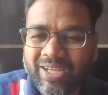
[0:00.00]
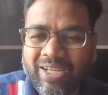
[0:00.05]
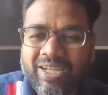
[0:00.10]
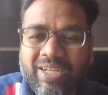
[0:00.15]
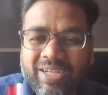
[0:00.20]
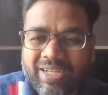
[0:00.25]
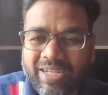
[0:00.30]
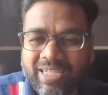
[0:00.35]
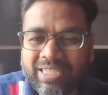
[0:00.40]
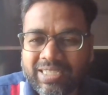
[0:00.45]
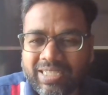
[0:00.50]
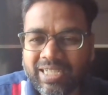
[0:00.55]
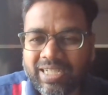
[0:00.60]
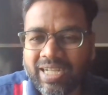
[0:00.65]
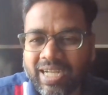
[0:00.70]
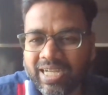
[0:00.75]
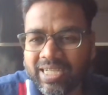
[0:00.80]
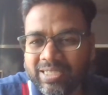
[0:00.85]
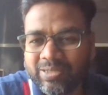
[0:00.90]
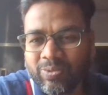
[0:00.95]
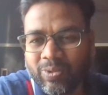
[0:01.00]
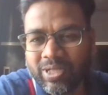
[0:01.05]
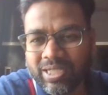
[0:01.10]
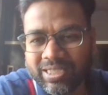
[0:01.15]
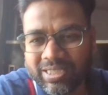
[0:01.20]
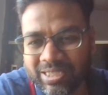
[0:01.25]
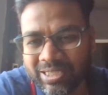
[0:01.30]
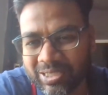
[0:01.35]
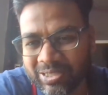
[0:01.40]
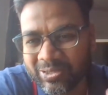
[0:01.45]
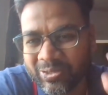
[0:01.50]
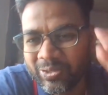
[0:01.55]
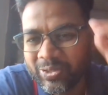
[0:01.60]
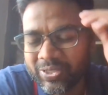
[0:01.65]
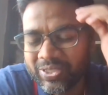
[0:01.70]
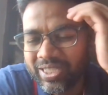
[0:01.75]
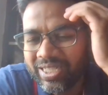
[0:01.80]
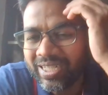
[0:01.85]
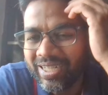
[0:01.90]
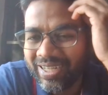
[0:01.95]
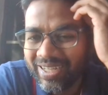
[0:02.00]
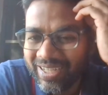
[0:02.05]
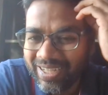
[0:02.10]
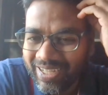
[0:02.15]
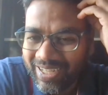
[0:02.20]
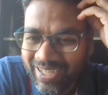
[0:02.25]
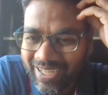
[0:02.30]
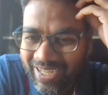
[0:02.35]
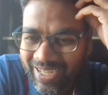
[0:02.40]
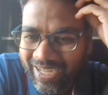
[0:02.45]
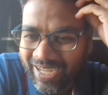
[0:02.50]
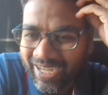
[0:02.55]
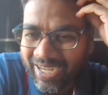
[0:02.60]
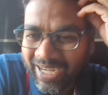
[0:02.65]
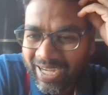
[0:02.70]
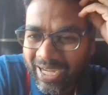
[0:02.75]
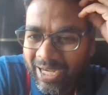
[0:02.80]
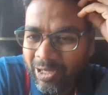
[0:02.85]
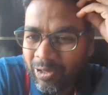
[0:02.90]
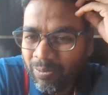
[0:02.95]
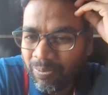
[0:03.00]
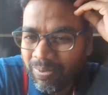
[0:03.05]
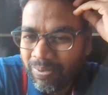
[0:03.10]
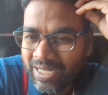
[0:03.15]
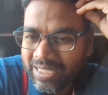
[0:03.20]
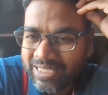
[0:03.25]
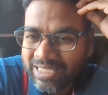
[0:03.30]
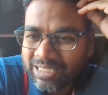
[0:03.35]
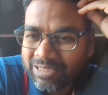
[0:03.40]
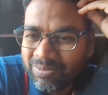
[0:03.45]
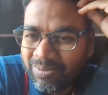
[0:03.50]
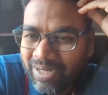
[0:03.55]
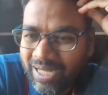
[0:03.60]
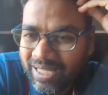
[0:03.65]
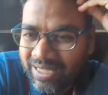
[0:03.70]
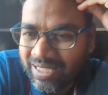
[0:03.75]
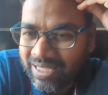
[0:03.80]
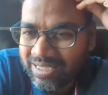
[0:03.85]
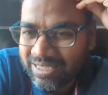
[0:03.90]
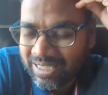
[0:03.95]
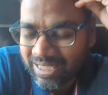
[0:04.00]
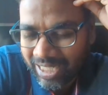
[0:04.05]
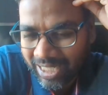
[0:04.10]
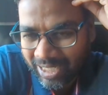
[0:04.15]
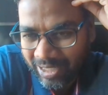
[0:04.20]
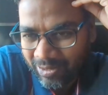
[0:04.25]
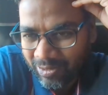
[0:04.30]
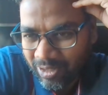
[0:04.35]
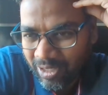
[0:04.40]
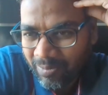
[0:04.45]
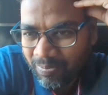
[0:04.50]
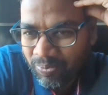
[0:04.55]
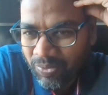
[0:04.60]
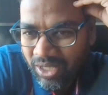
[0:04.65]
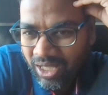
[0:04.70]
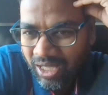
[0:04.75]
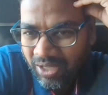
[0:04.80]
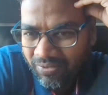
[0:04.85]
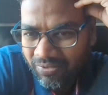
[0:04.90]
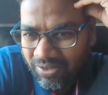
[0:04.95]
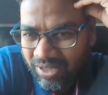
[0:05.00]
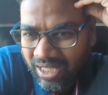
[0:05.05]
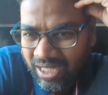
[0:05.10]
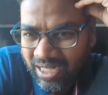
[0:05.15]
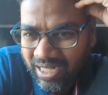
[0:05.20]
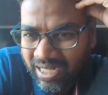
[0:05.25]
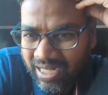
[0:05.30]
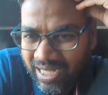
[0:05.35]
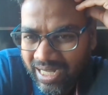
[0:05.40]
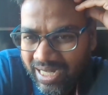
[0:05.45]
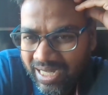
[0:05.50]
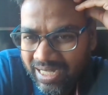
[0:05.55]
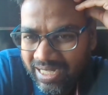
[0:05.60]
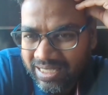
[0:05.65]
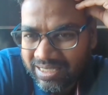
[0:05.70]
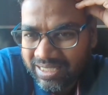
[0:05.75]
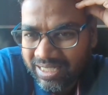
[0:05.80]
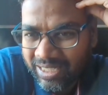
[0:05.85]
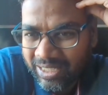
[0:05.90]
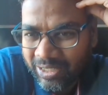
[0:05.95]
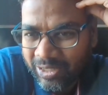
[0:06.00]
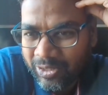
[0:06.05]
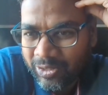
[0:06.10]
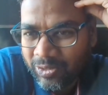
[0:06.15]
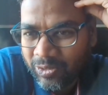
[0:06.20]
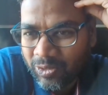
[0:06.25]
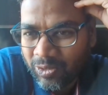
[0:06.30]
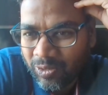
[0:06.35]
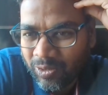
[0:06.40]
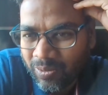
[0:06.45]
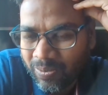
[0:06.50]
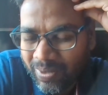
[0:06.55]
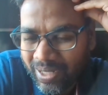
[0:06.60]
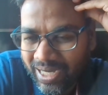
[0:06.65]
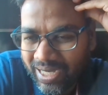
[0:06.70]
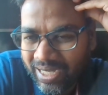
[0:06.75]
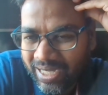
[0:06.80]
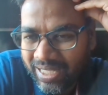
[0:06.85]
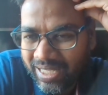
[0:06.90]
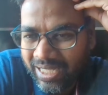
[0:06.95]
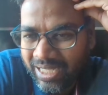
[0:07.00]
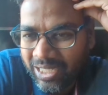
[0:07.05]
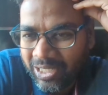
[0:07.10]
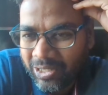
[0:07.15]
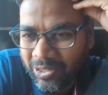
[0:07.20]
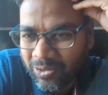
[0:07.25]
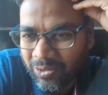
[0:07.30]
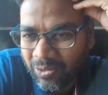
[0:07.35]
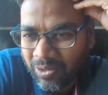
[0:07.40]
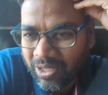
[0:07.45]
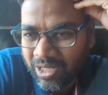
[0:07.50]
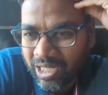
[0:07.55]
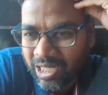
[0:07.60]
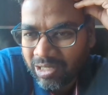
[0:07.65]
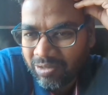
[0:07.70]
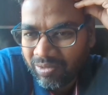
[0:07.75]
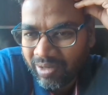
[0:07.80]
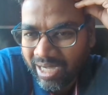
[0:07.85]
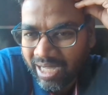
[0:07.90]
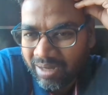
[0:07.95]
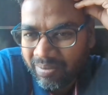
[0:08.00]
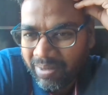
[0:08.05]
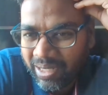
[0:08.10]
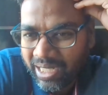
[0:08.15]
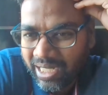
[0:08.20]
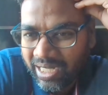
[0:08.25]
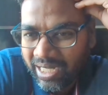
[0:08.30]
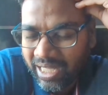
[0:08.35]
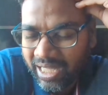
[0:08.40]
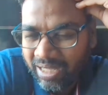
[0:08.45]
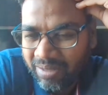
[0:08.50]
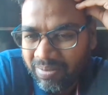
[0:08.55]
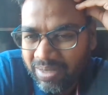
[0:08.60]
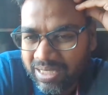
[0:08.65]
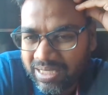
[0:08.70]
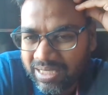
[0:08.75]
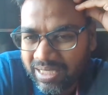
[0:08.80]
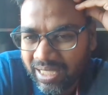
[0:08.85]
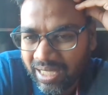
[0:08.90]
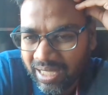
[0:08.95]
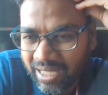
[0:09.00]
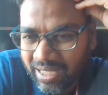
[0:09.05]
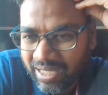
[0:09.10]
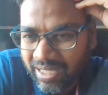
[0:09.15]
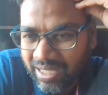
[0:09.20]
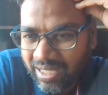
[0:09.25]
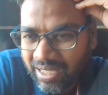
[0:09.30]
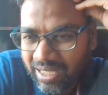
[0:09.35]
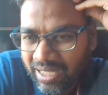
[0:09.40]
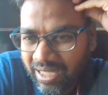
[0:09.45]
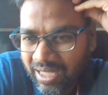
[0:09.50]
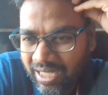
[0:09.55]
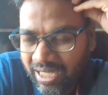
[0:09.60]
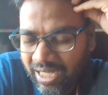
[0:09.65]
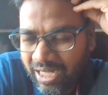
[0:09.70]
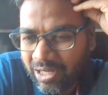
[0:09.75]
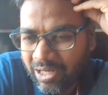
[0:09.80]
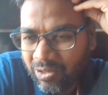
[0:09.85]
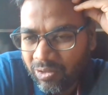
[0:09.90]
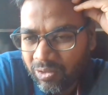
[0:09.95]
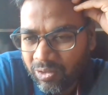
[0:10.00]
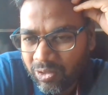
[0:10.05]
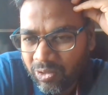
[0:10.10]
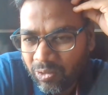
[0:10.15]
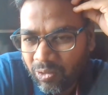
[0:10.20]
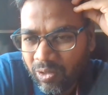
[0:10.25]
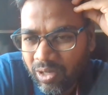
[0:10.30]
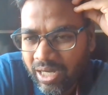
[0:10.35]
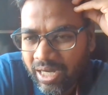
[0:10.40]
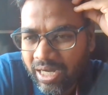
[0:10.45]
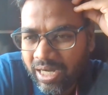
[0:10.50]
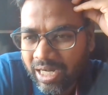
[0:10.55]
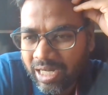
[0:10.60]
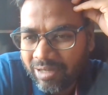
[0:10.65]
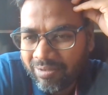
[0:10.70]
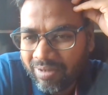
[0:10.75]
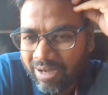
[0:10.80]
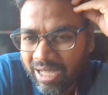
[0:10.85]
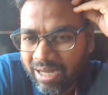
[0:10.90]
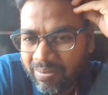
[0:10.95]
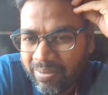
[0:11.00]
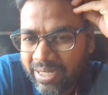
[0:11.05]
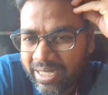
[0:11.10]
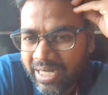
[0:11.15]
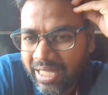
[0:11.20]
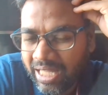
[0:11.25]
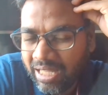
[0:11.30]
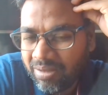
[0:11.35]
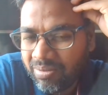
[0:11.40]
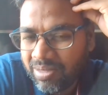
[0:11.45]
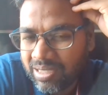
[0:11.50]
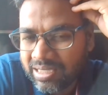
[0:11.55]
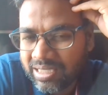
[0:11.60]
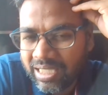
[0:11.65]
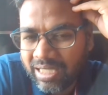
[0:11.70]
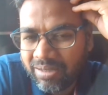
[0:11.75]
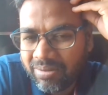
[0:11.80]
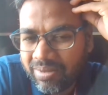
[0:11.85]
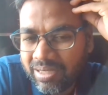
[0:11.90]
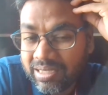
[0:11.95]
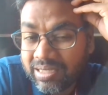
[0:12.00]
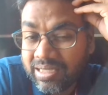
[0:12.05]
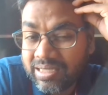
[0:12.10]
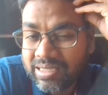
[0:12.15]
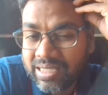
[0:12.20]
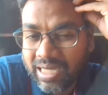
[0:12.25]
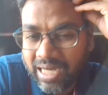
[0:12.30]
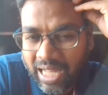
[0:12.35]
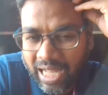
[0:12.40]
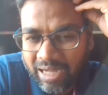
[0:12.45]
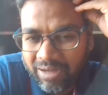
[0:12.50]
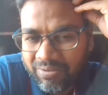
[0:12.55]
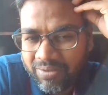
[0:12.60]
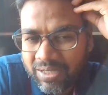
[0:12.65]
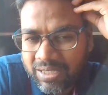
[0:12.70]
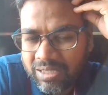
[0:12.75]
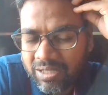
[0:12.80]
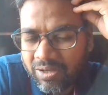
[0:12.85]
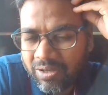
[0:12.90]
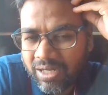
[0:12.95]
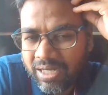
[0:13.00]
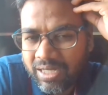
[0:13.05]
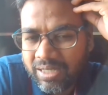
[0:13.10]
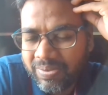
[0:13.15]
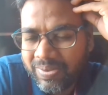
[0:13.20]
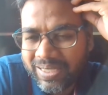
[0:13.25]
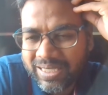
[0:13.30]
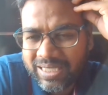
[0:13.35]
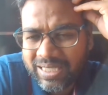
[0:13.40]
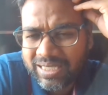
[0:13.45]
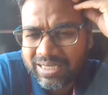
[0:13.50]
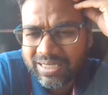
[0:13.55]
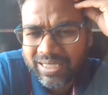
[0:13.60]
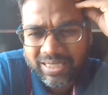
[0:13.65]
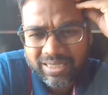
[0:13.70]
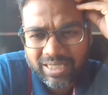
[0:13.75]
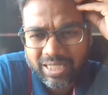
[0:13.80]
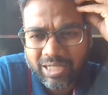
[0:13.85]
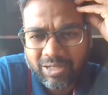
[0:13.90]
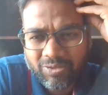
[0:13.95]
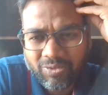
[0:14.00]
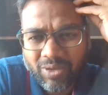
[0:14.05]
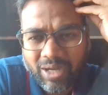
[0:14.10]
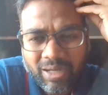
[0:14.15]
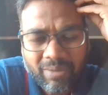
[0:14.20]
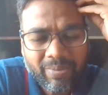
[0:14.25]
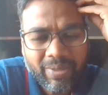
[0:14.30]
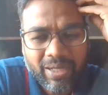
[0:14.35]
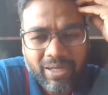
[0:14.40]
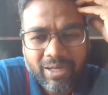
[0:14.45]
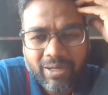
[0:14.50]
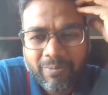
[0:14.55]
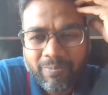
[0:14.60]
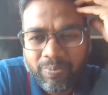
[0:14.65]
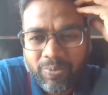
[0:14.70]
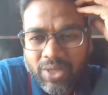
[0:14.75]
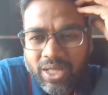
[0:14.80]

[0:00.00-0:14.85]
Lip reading: Interesting, guys. What is this question? Can you please explain this scenario? Okay, if the client is in Europe and he told requirement in ABC, he told in requirement in ABC. ABC is a language or ABC is just a requirement.